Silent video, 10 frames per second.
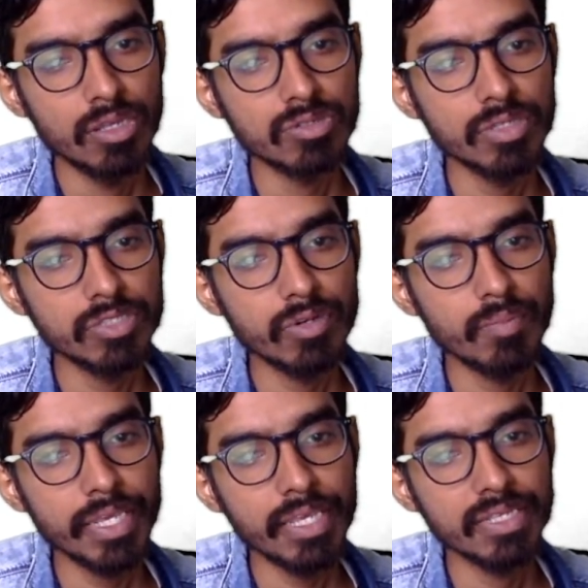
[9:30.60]
So this will
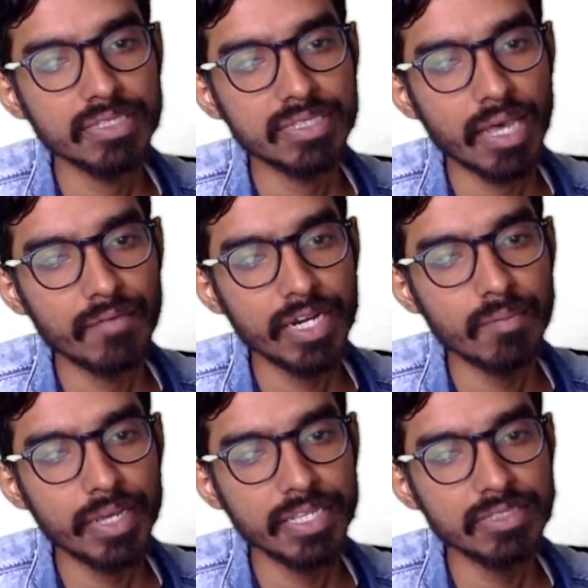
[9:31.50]
be 7
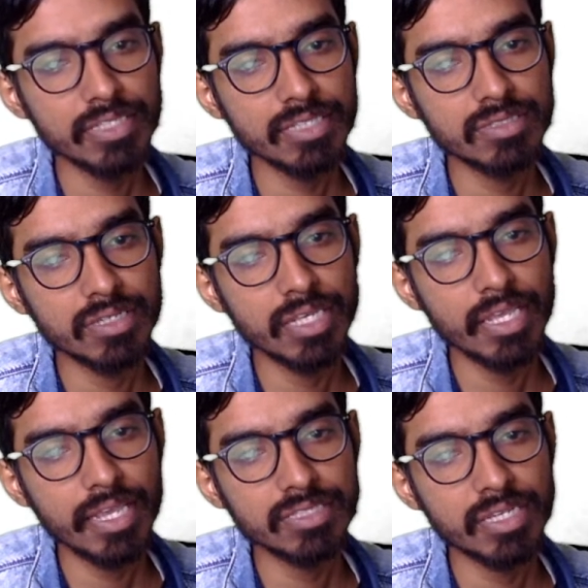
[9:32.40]
by 6
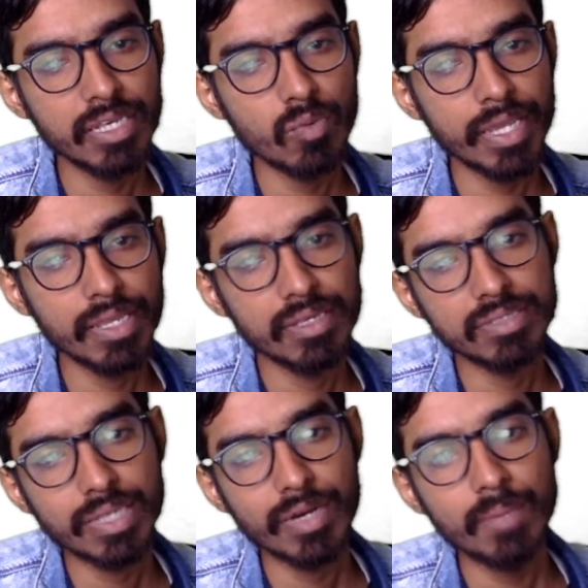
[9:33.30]
dx dy.
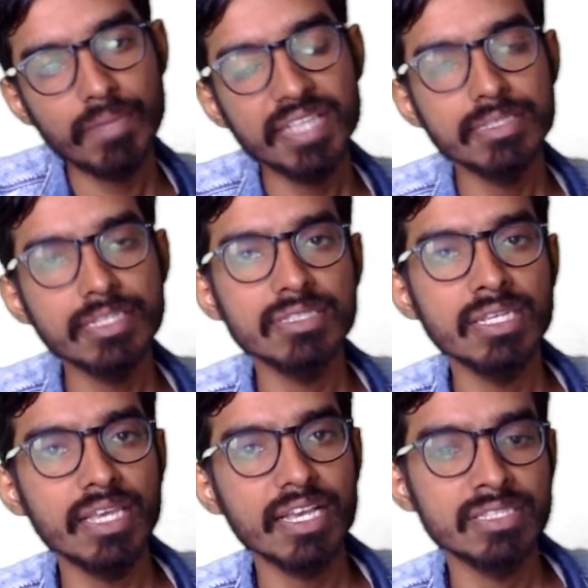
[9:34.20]
7 by 6
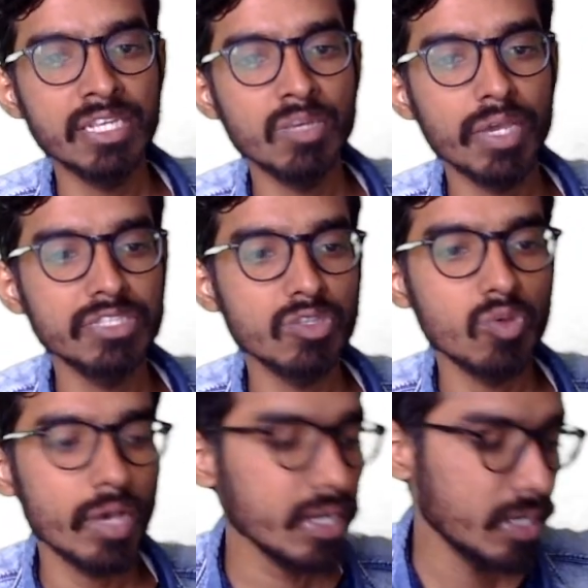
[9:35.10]
dx dy is
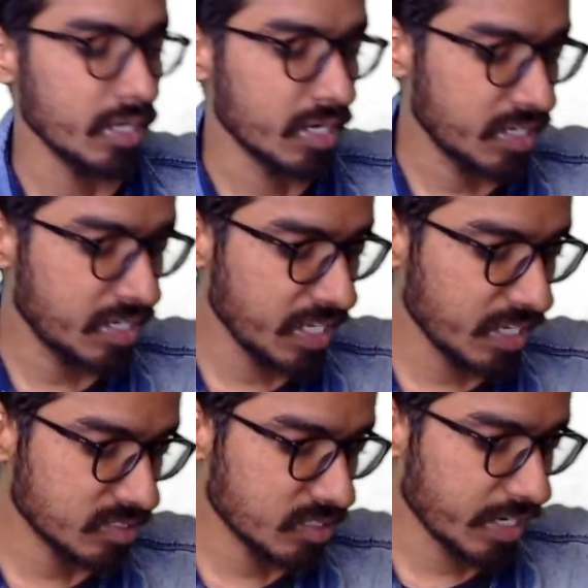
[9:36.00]
your
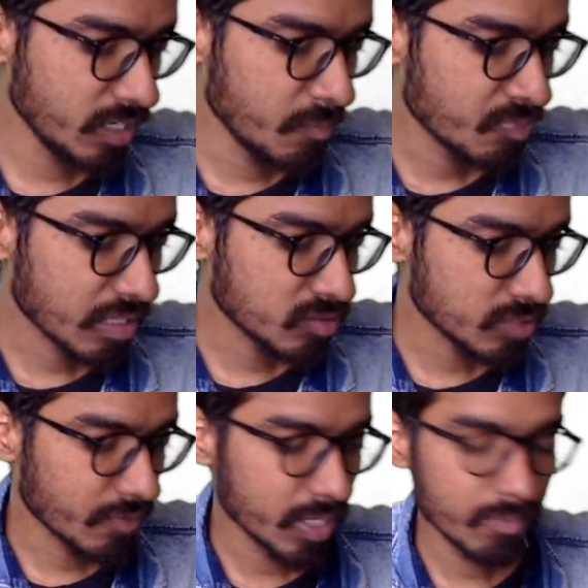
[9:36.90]
ds, right? So
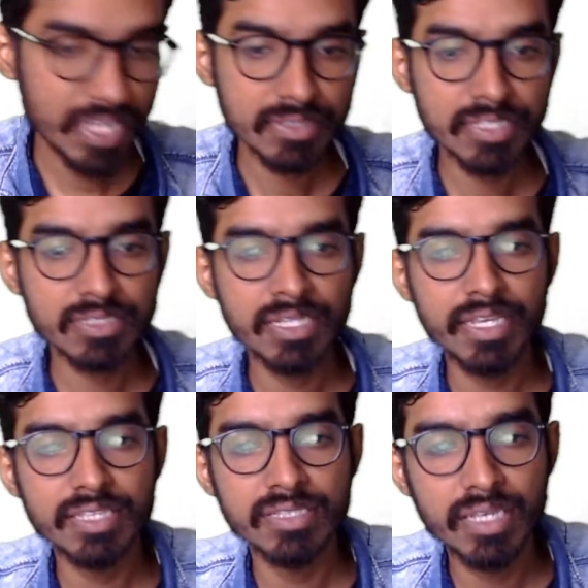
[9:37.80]
7 by 6
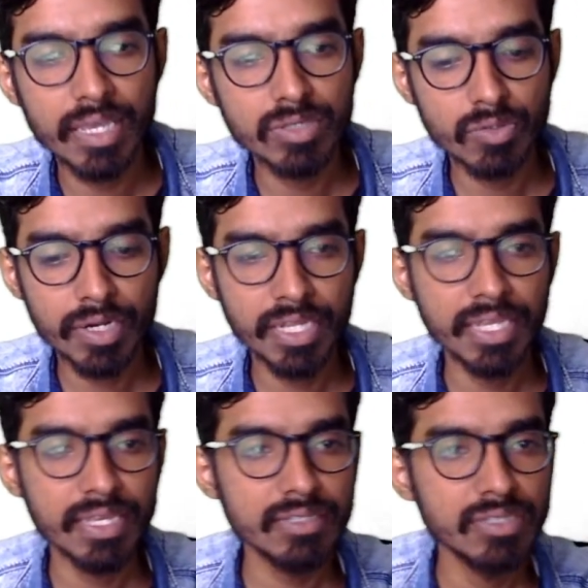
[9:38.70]
dx dy is your
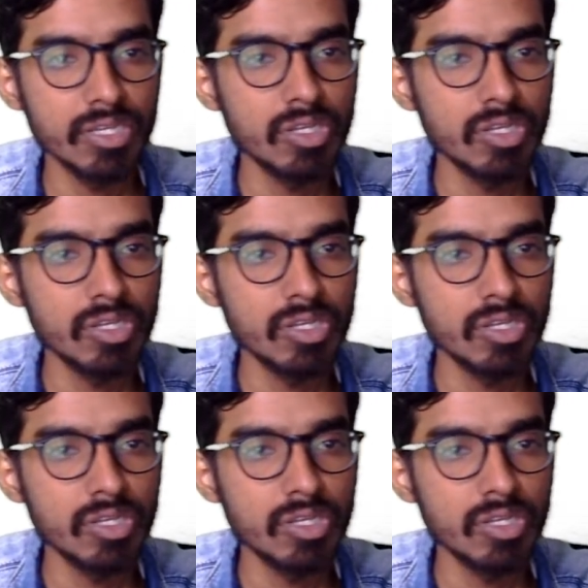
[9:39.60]
ds.